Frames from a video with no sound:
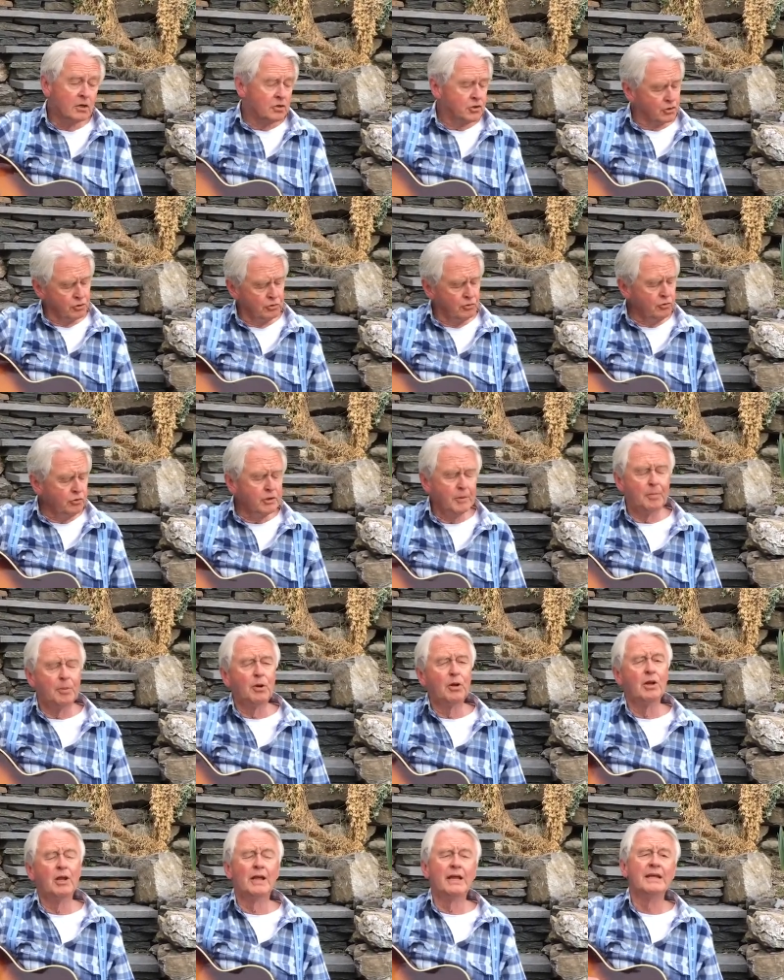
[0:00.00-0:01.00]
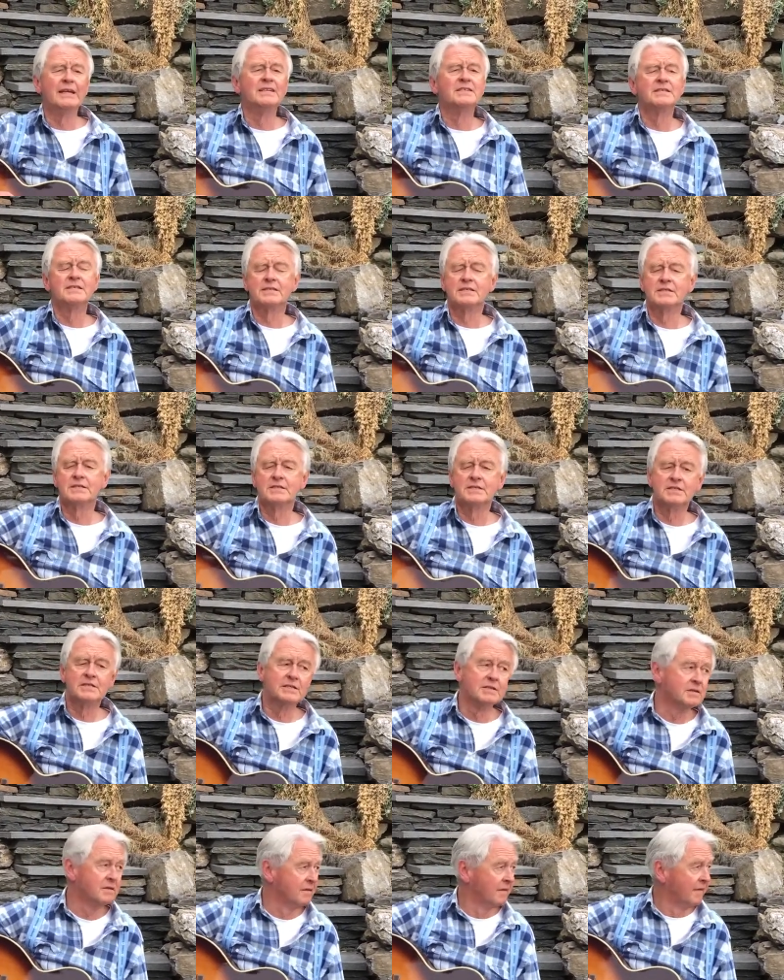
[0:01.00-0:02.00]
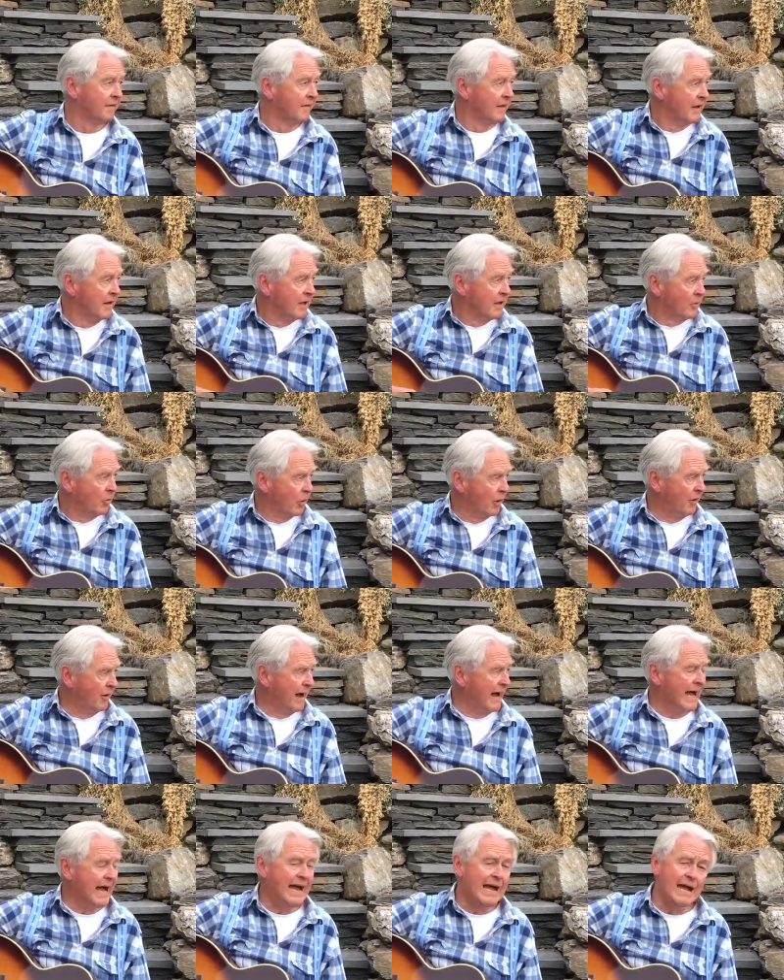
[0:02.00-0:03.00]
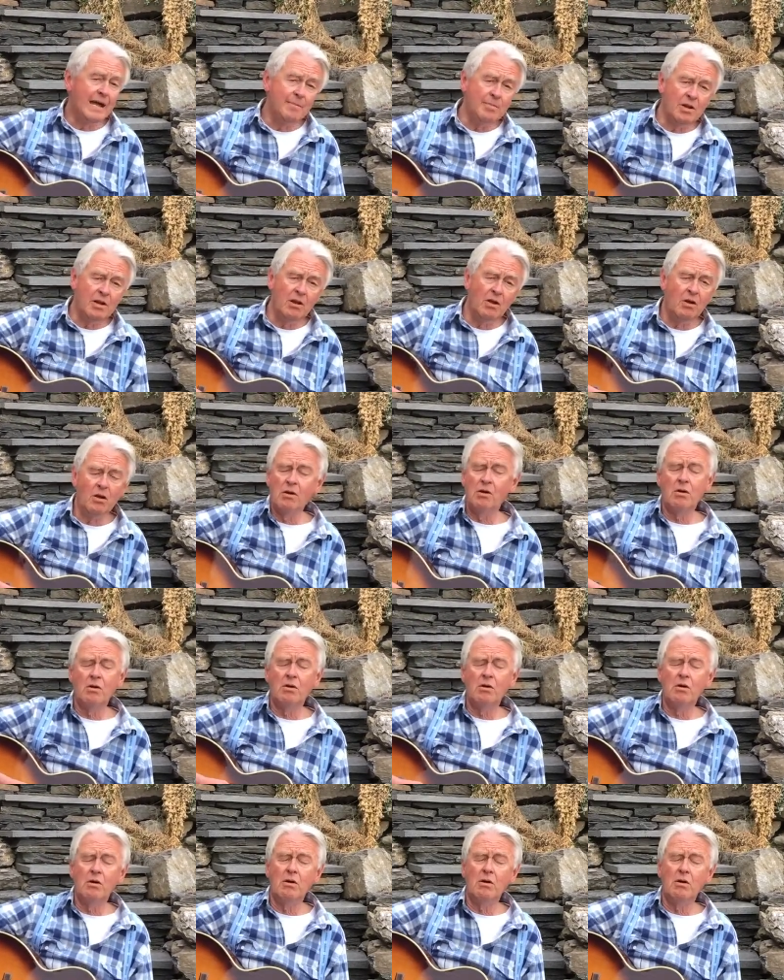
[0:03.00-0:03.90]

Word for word: to the place where I belong.